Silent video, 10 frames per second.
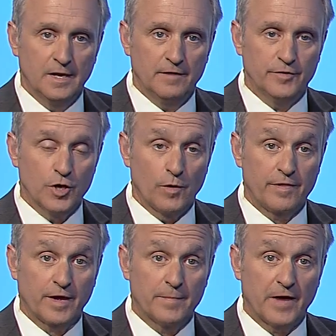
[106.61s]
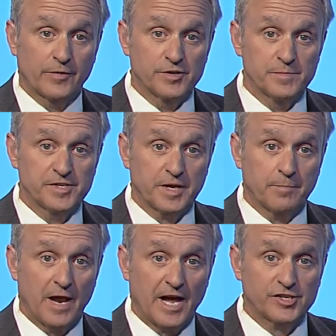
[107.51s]
If you know anything about those
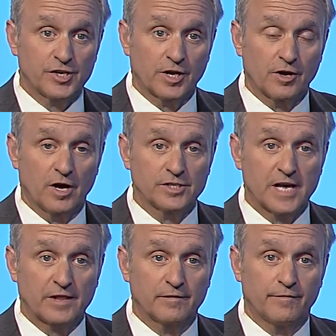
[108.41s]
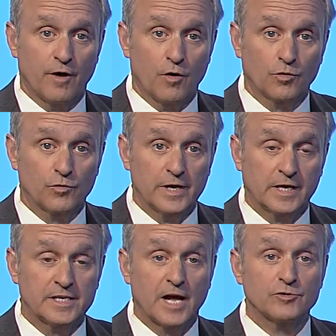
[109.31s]
missing plaques, you can contact the Fall
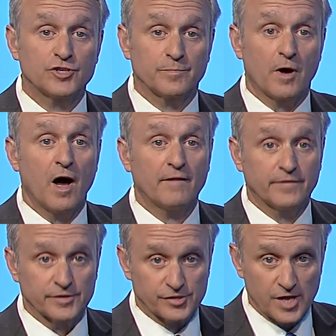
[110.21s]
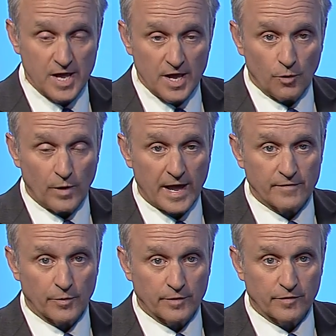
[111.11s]
Creek Township office. We
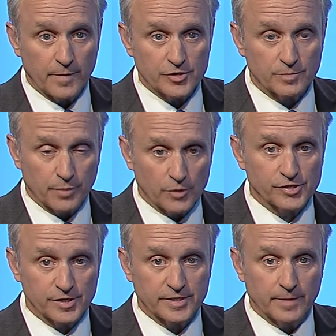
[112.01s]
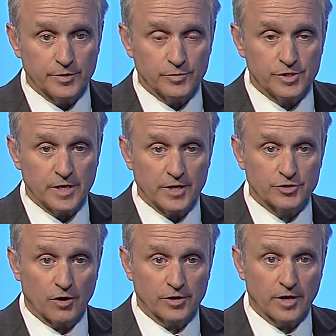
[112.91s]
have their information posted at
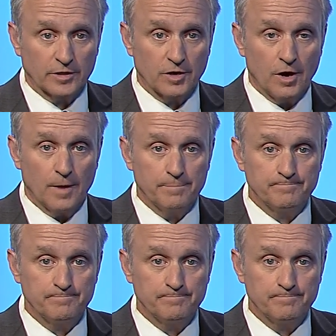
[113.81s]
WTHR.com.